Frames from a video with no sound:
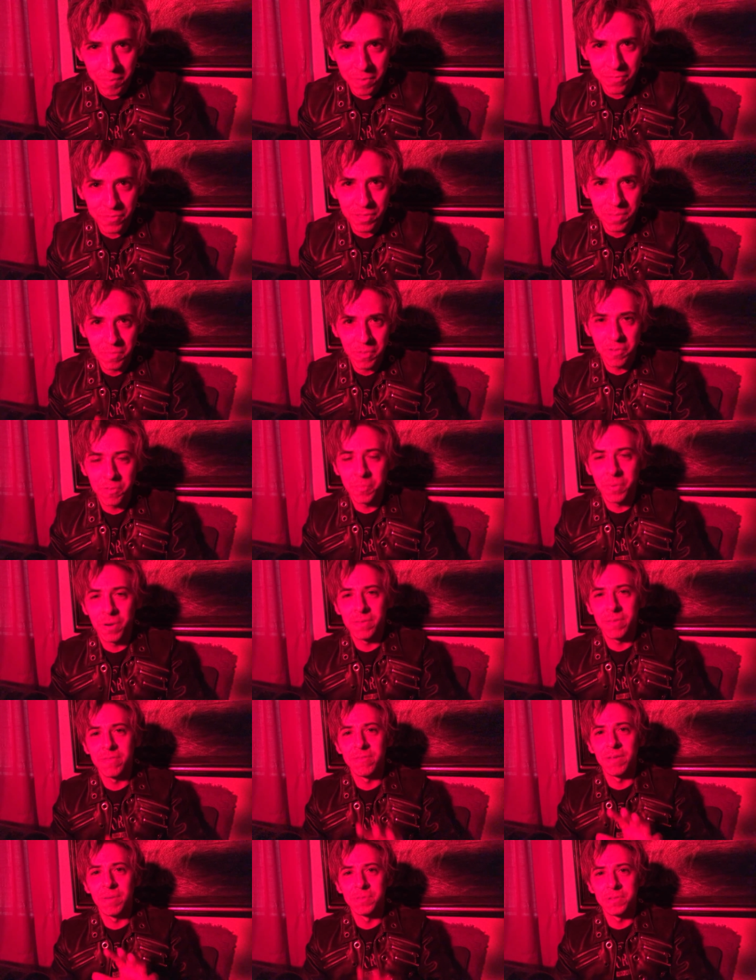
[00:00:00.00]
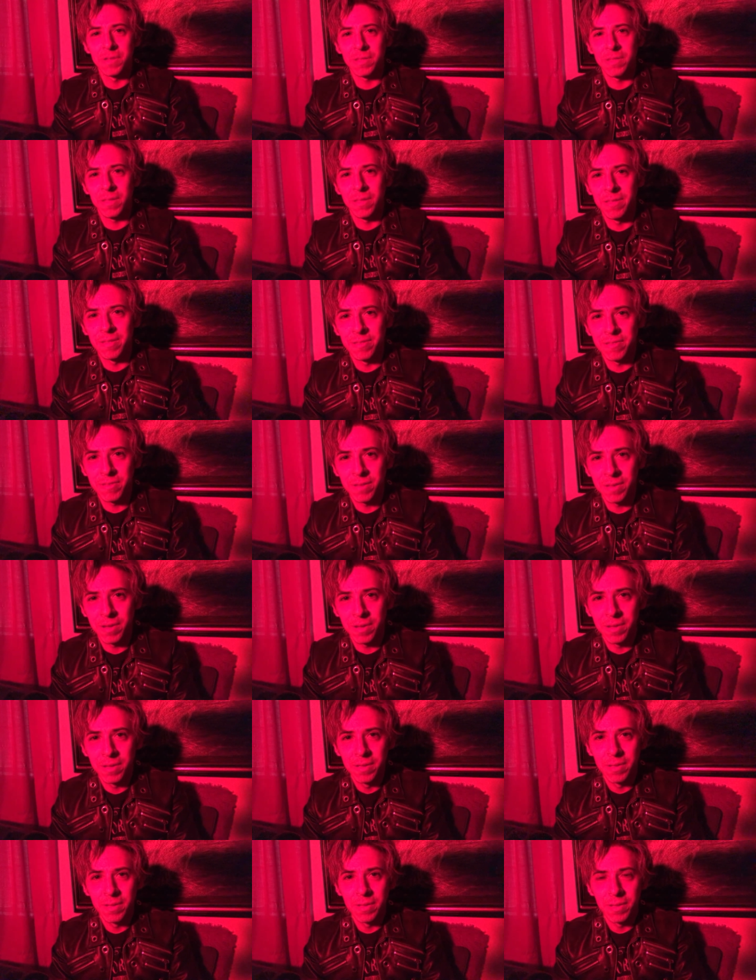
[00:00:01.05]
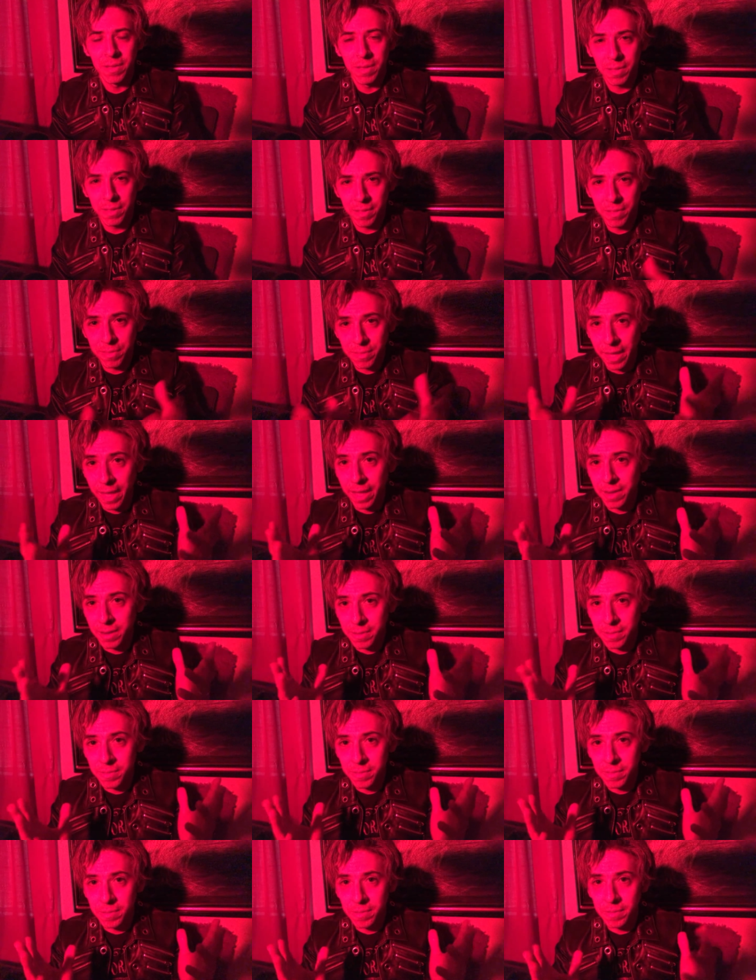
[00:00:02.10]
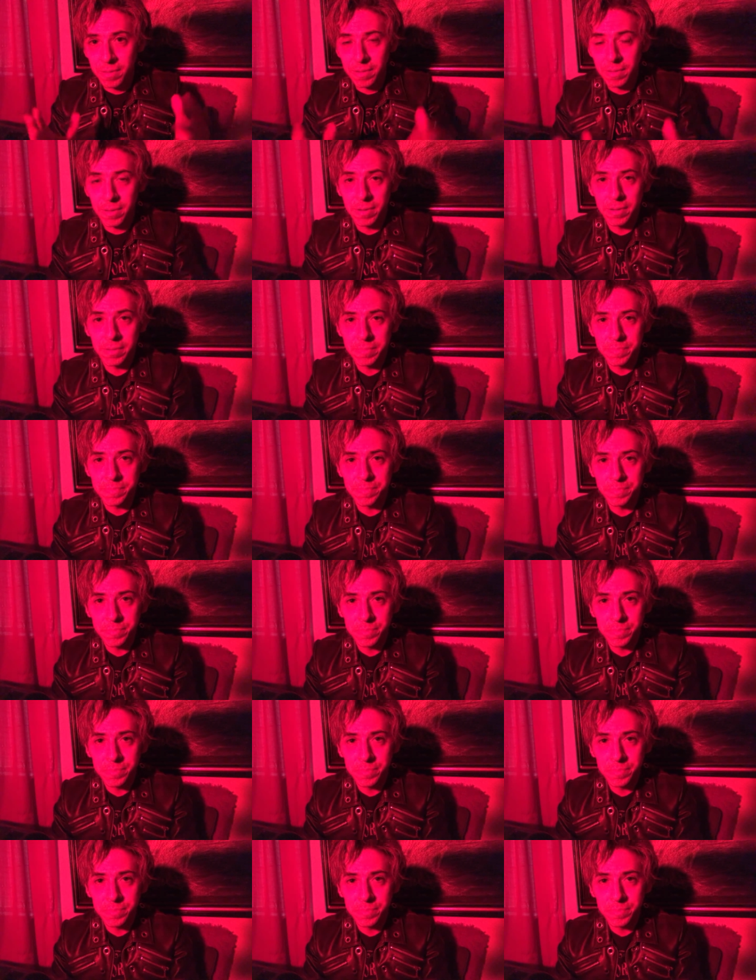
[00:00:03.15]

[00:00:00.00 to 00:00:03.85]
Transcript: but for the most part, the subject is, uh, is that um,